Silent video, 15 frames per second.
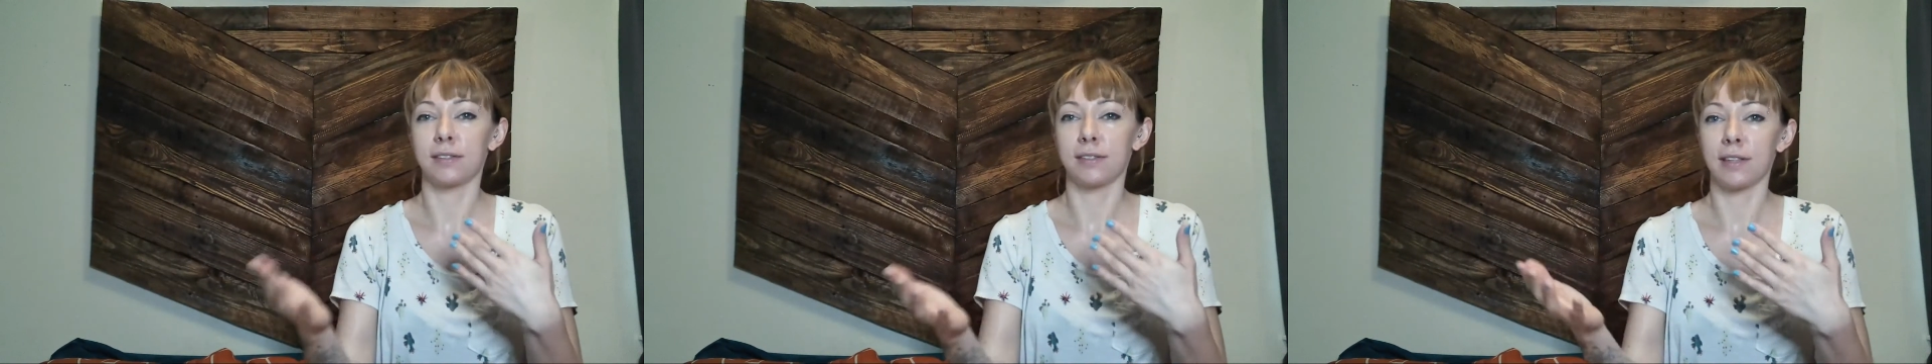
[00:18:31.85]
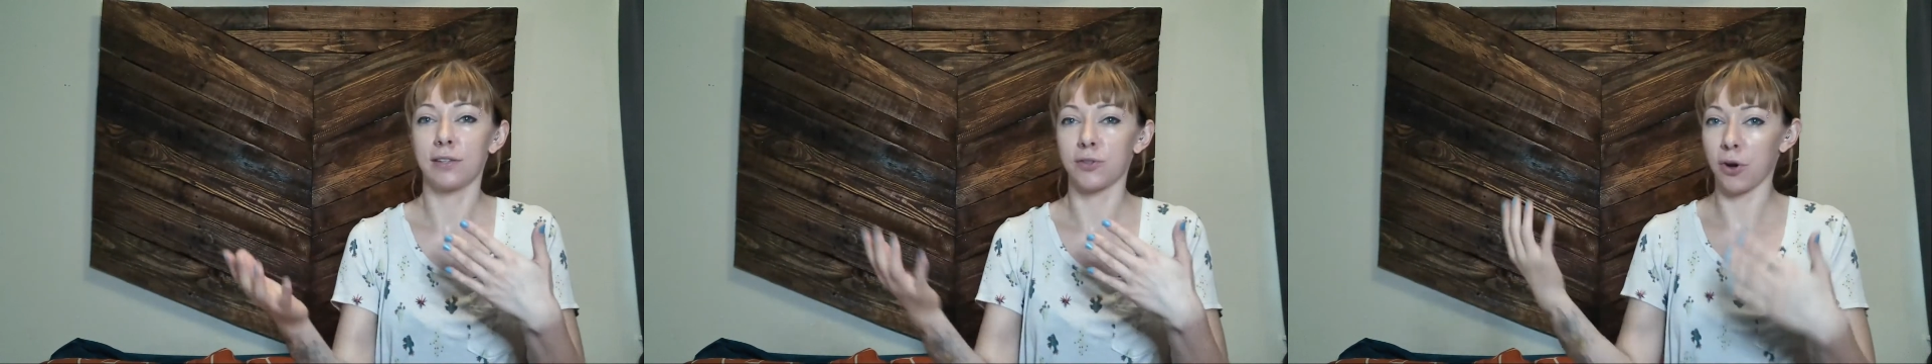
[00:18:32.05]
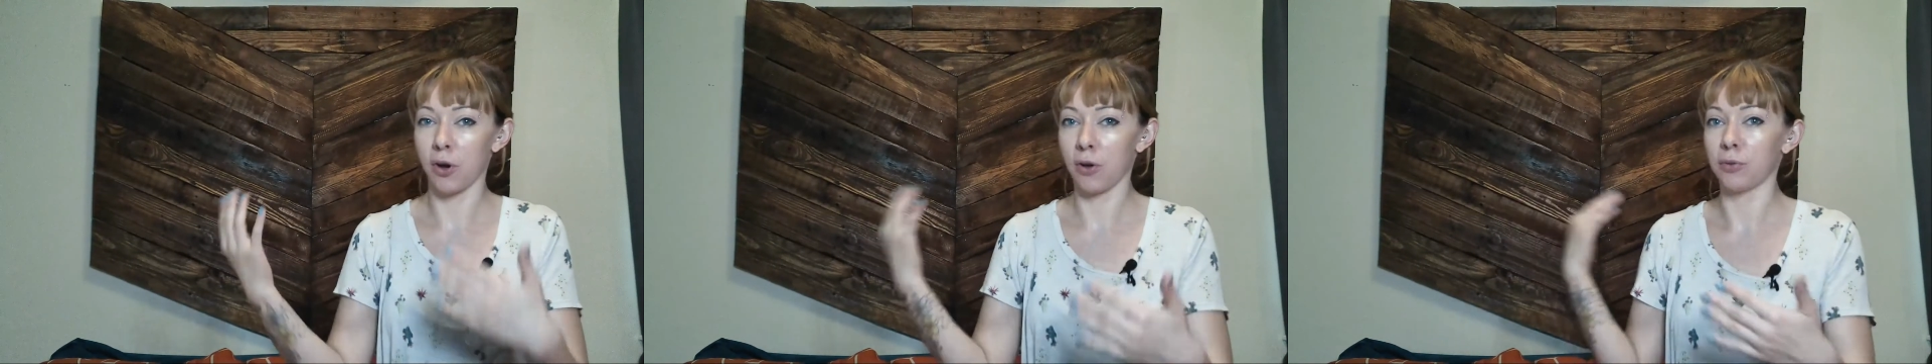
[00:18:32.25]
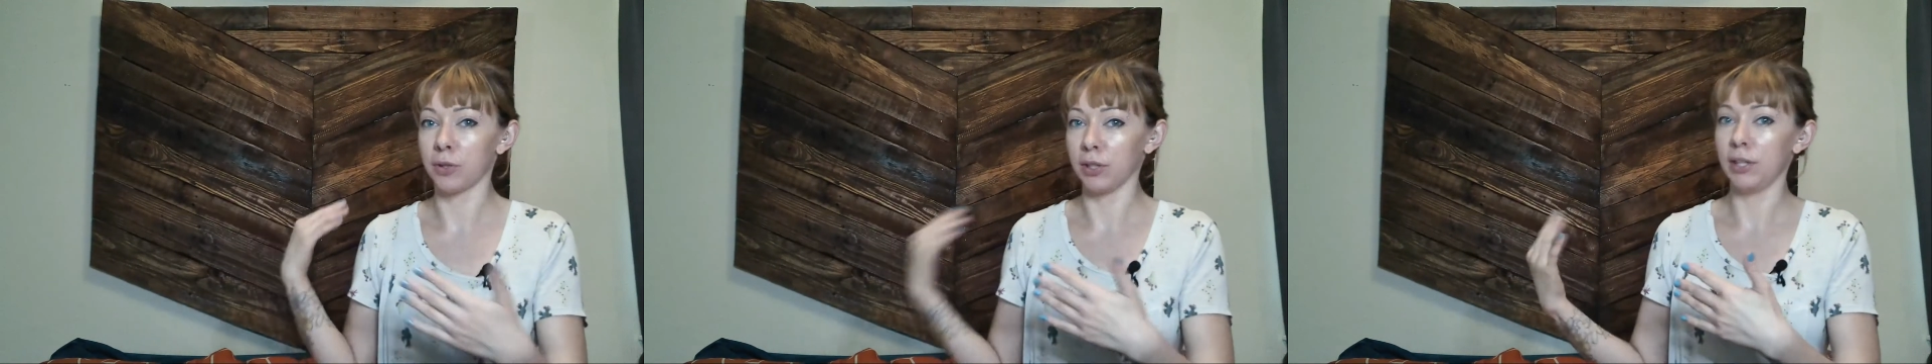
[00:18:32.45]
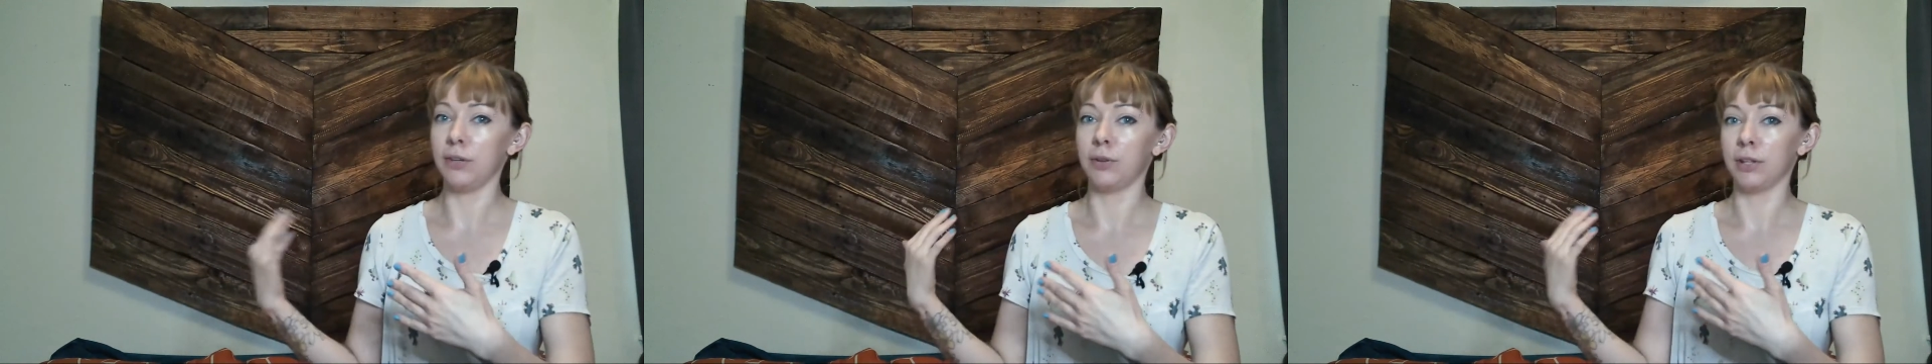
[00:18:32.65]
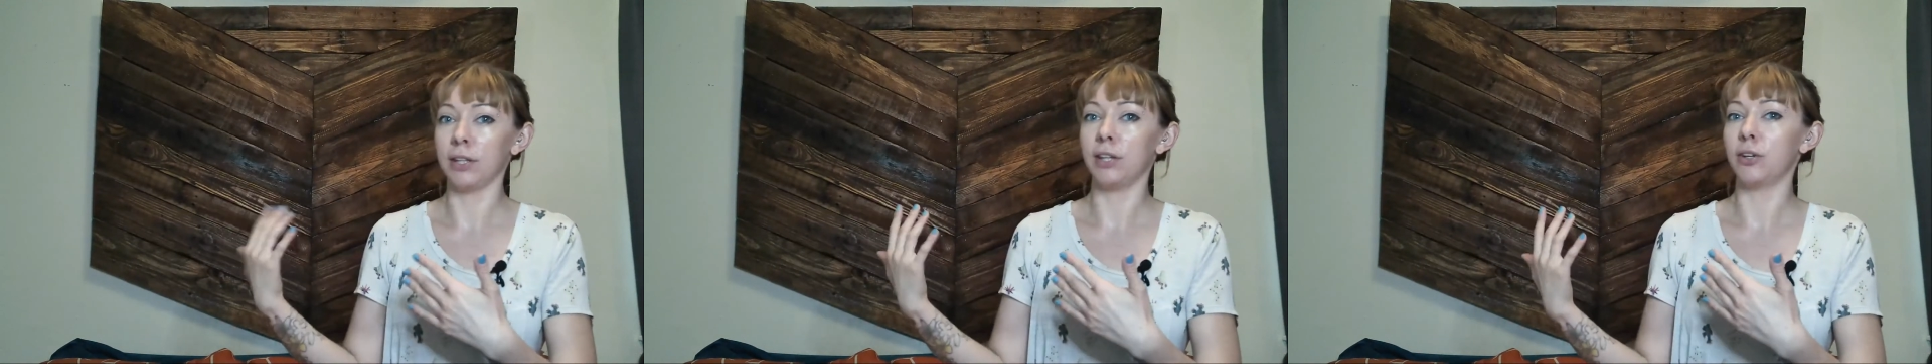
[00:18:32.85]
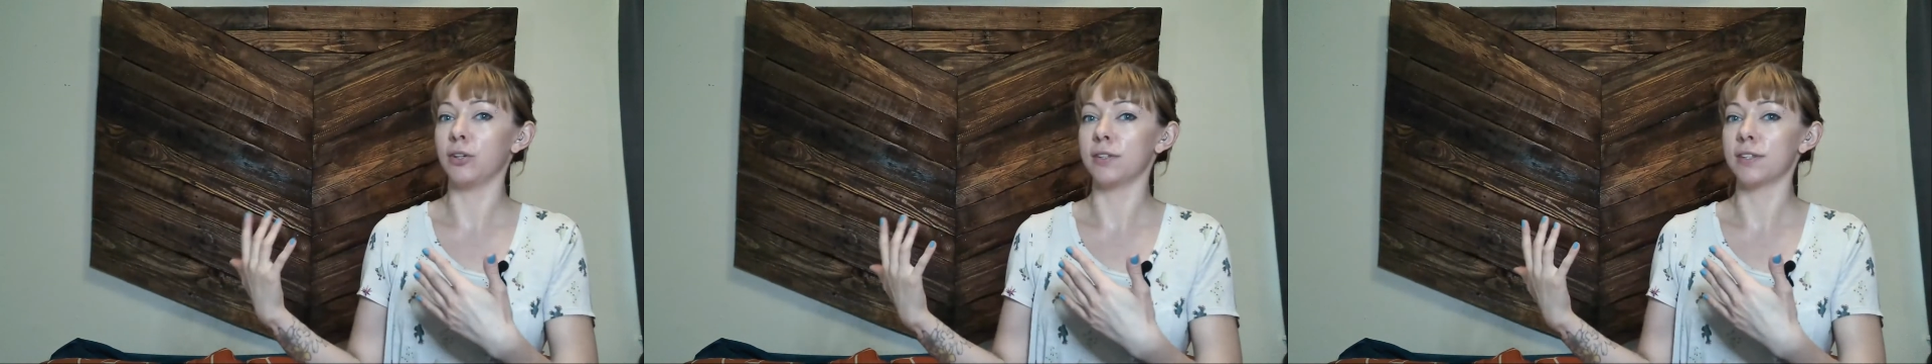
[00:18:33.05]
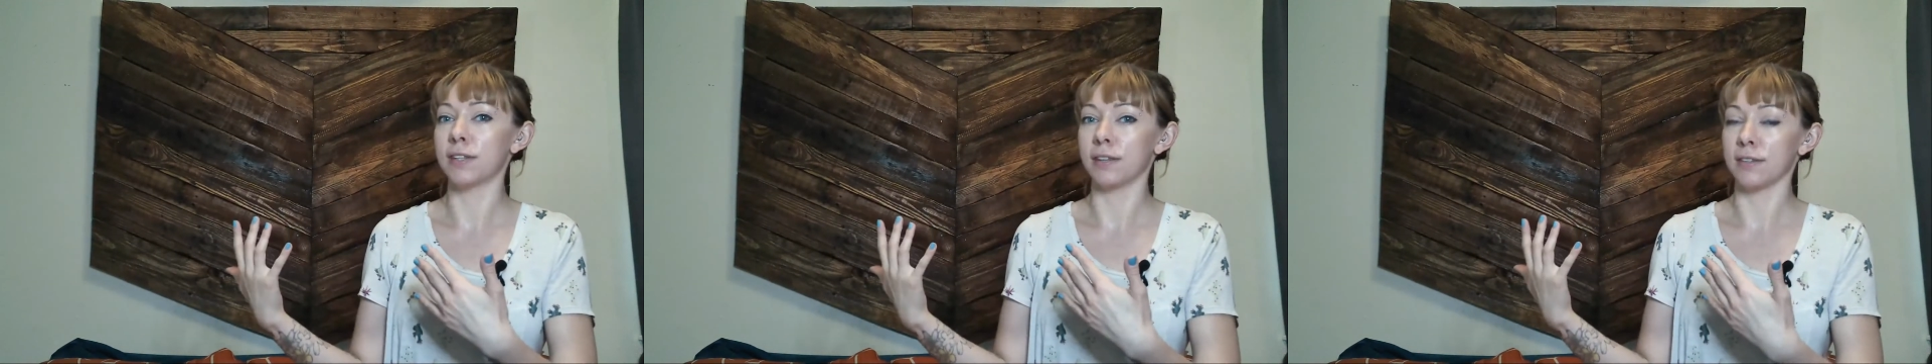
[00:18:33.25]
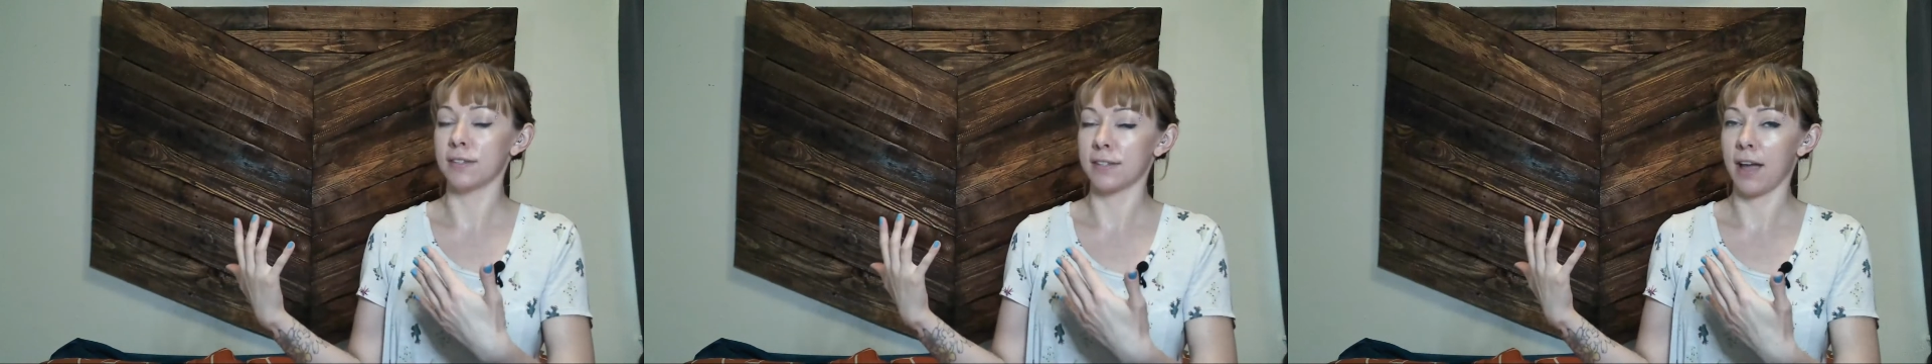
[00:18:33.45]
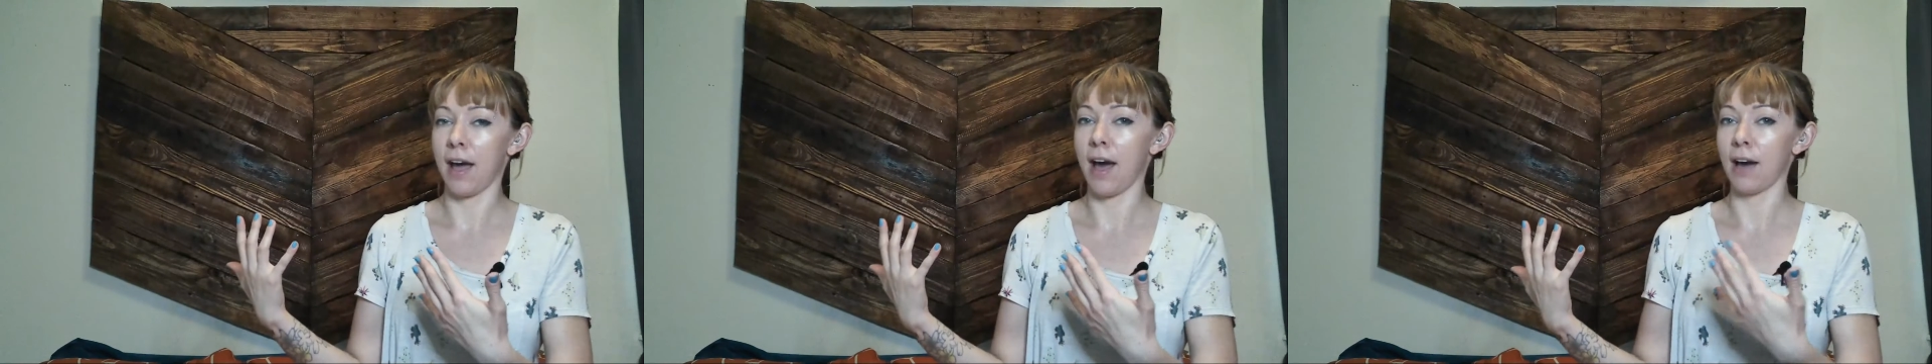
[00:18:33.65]
these are all really, really good skills
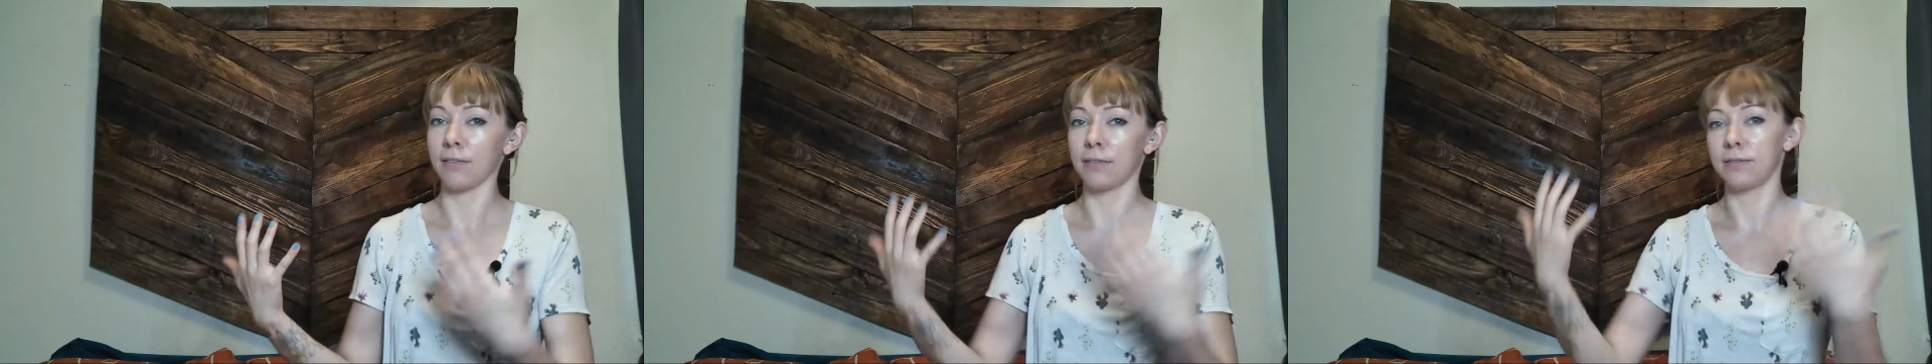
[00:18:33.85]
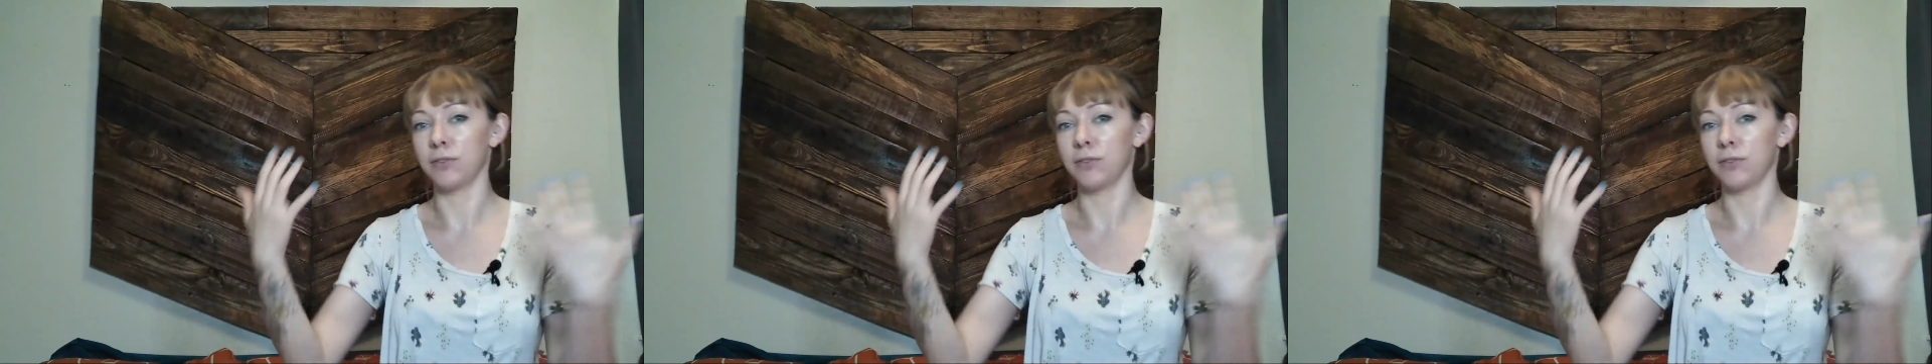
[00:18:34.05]
to have.